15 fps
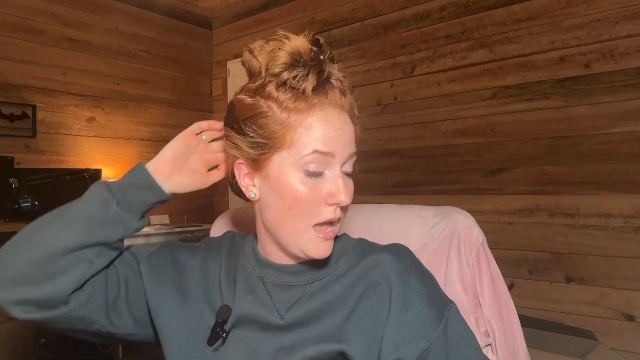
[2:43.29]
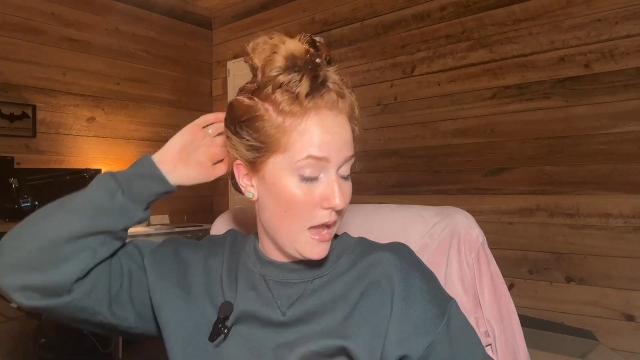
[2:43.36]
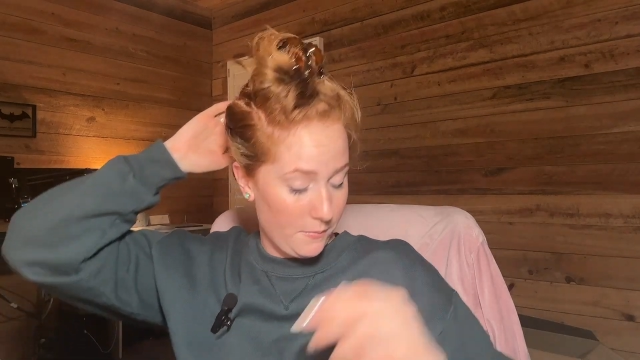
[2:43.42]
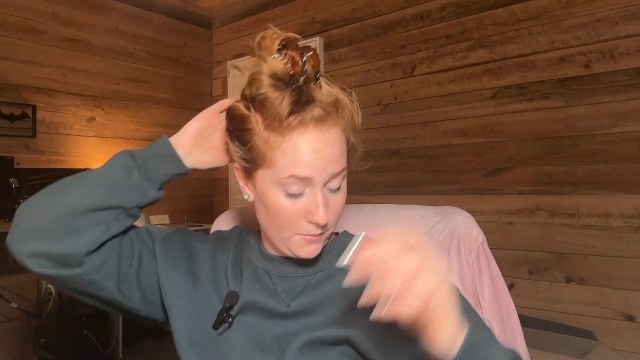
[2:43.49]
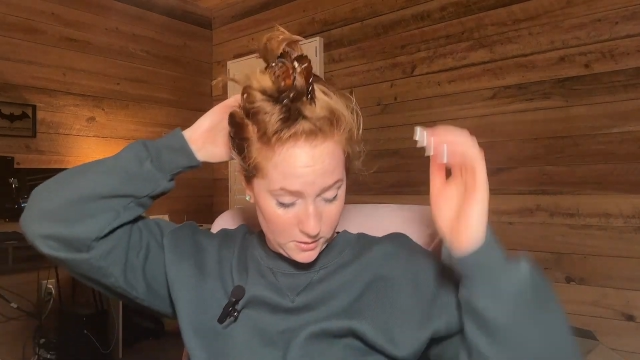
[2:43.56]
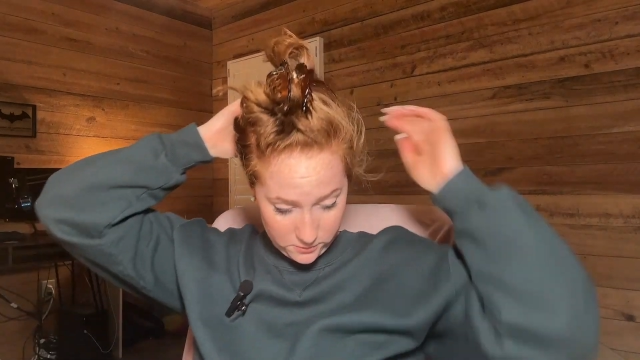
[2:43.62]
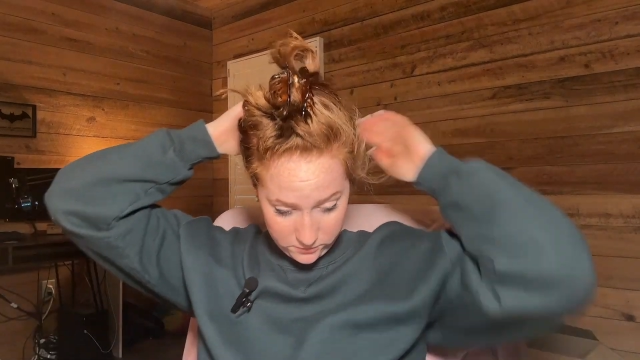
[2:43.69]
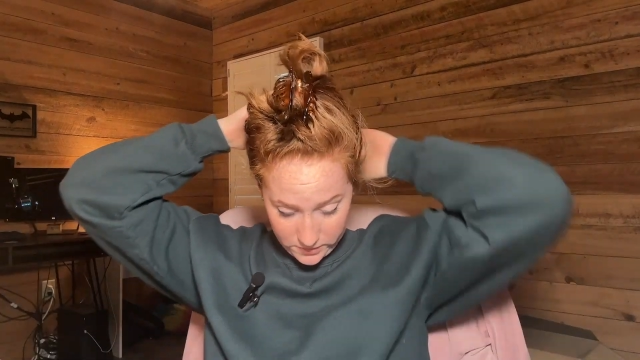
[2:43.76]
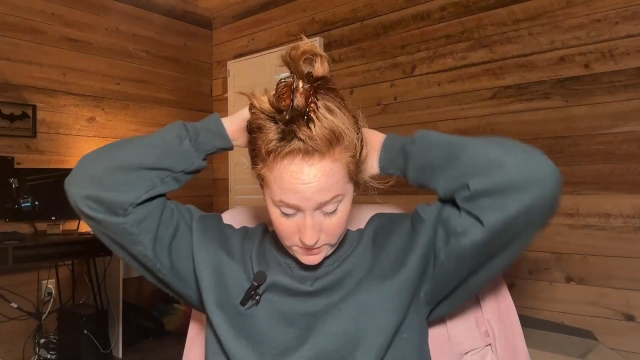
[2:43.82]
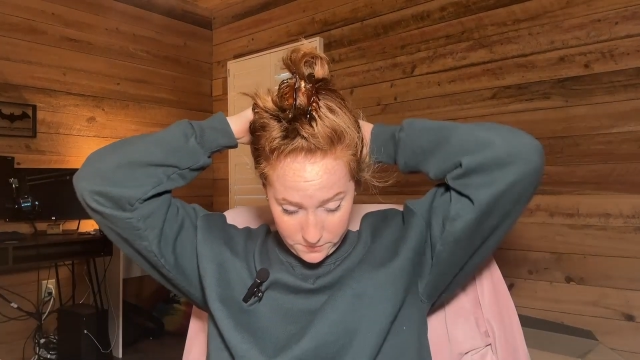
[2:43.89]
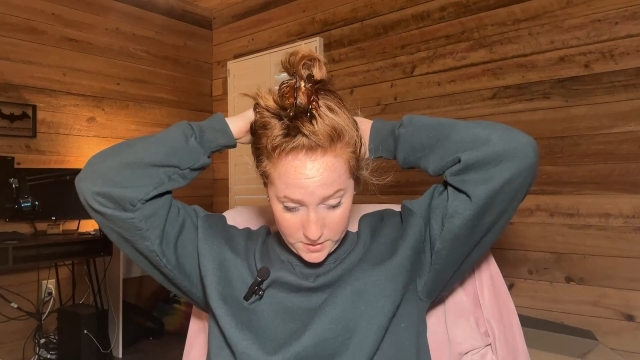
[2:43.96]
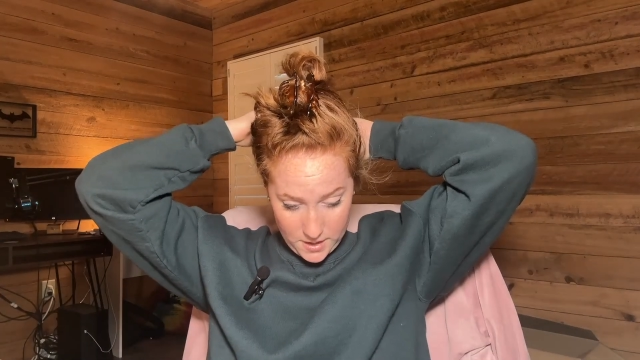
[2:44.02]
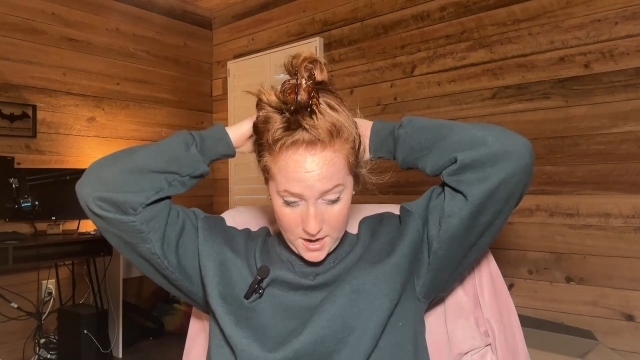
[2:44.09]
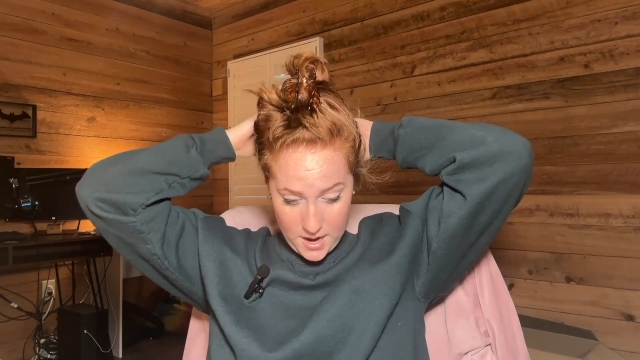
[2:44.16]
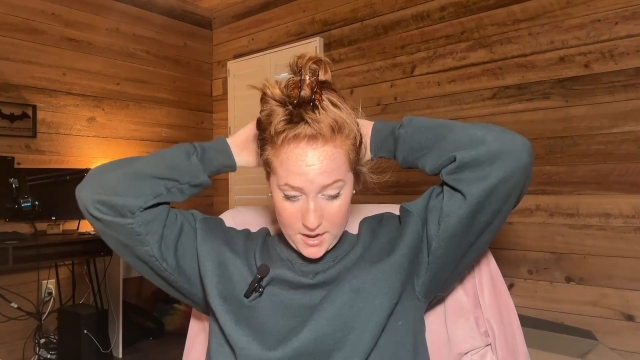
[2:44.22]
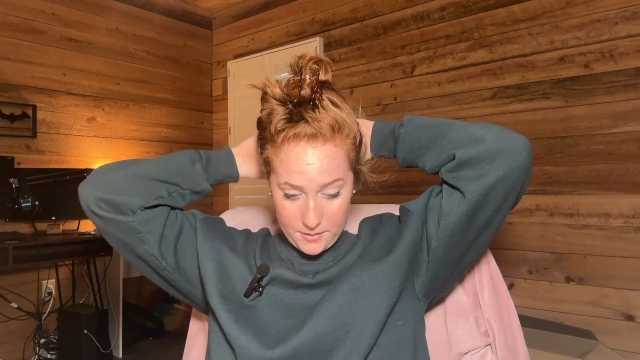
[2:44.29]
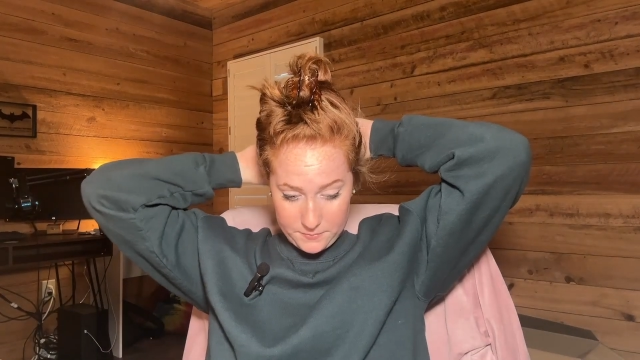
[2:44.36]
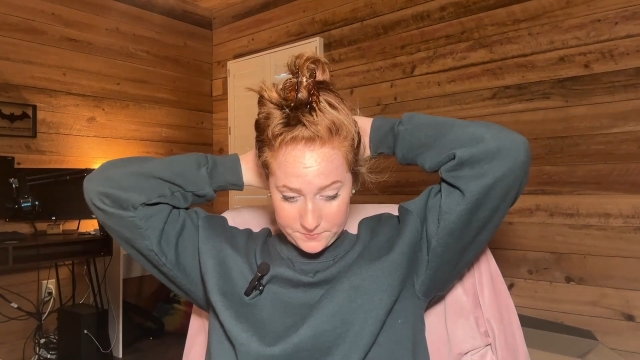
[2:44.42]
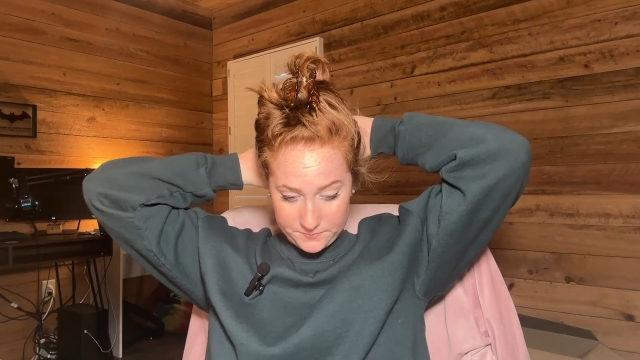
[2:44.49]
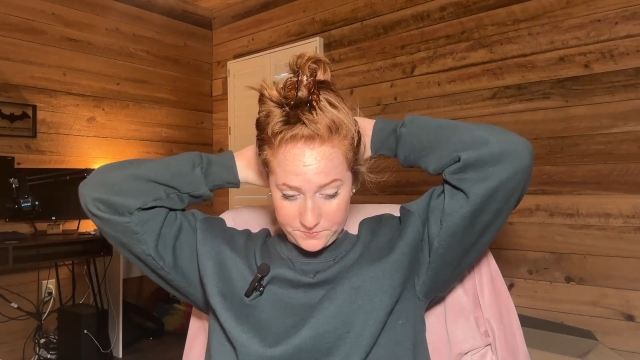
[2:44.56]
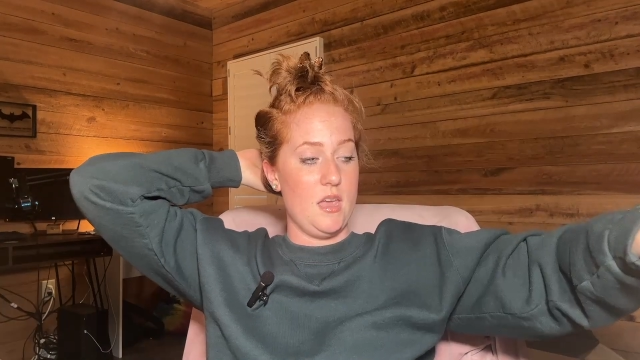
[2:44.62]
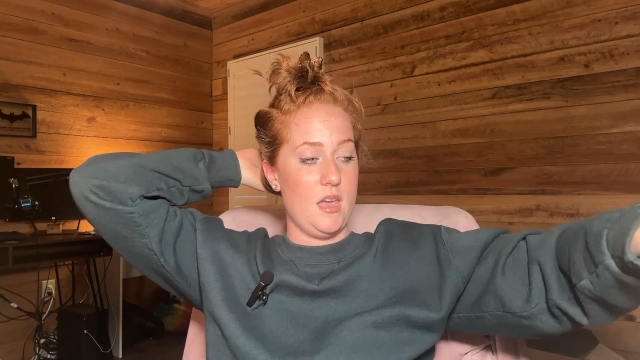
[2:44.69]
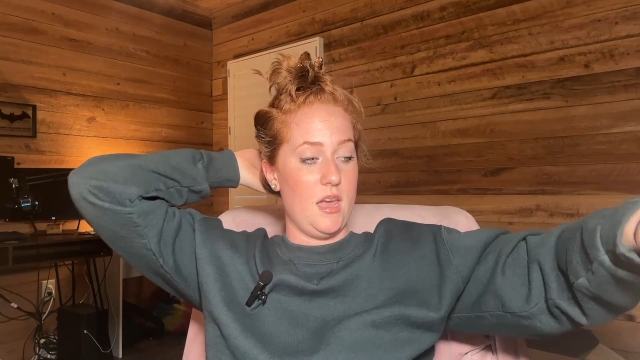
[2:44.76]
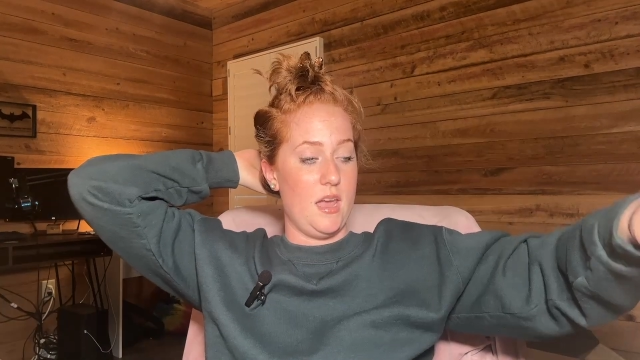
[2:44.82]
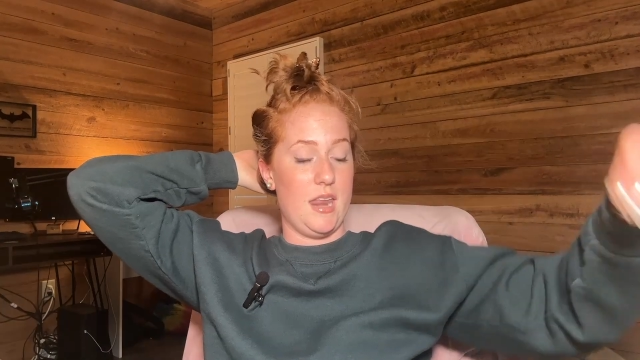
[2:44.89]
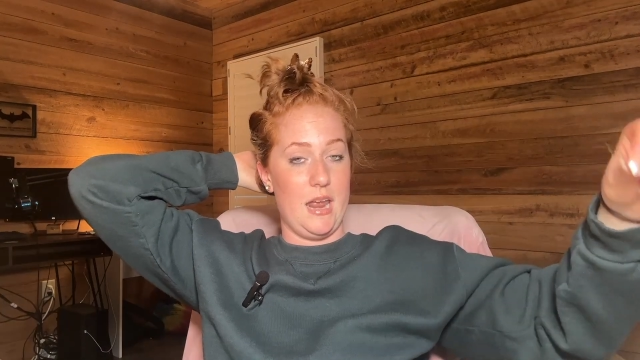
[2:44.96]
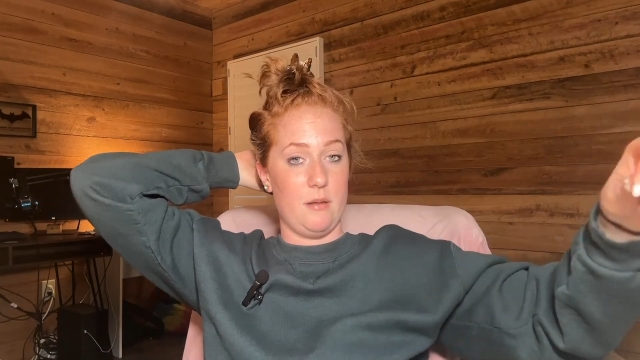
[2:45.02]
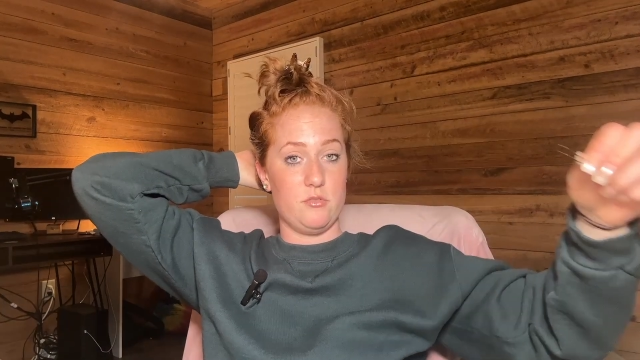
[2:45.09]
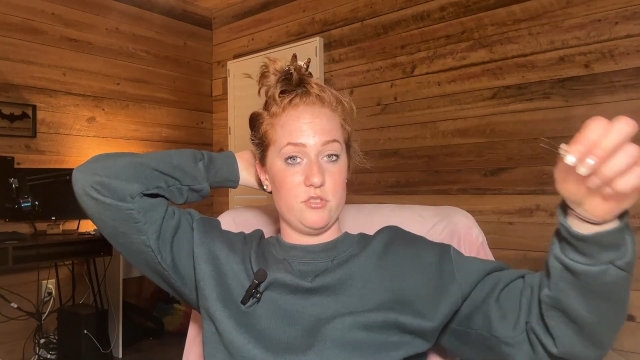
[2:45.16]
I'm going to flip it up, and I'm